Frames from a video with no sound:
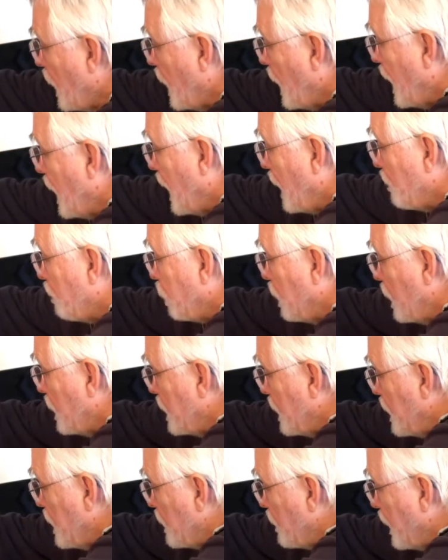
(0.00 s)
and plug it
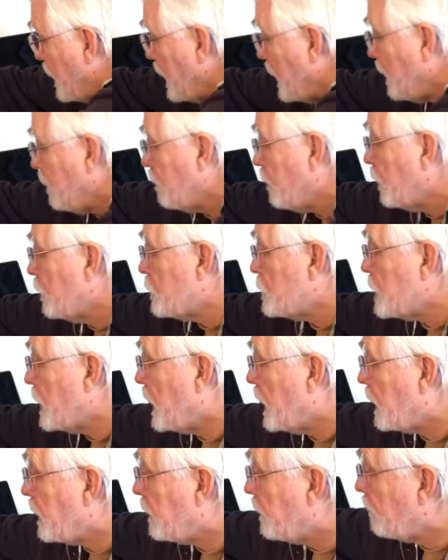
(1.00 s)
into my headphone
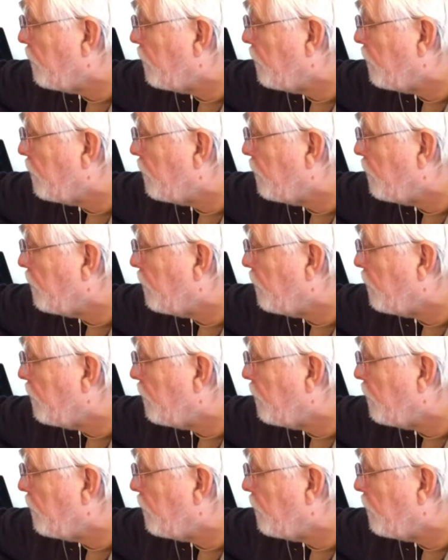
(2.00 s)
jack.